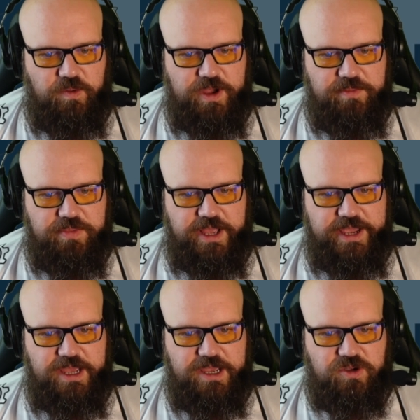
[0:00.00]
where the
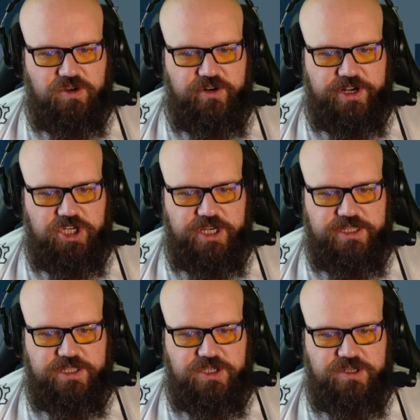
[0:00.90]
player could crash
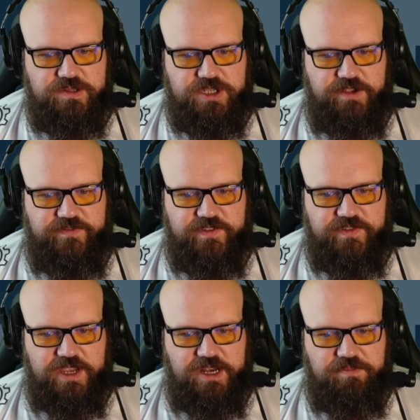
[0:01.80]
into turn
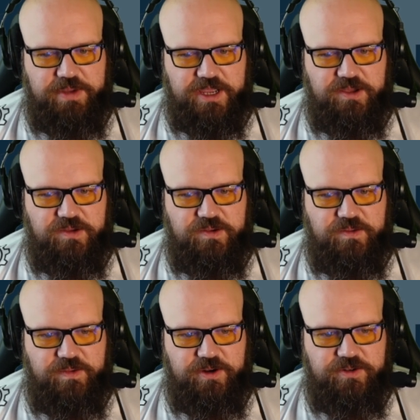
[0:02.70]
15 on
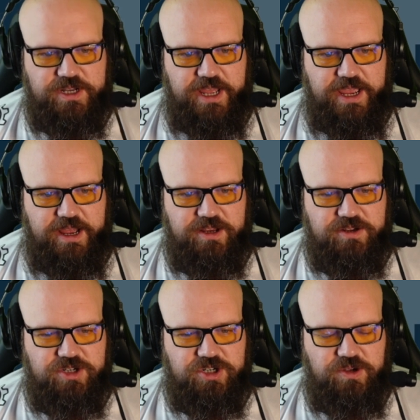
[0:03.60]
Baku when under AI
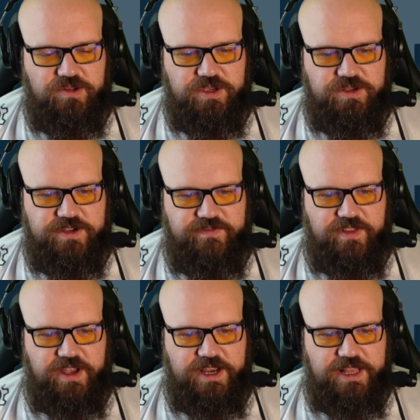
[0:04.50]
control using
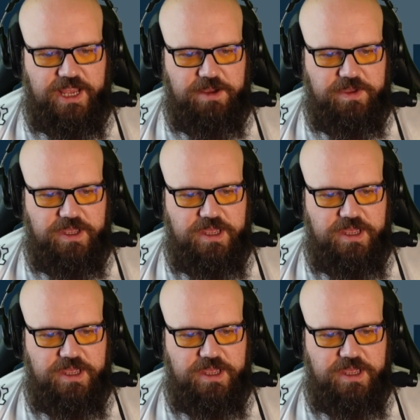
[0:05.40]
flying lap.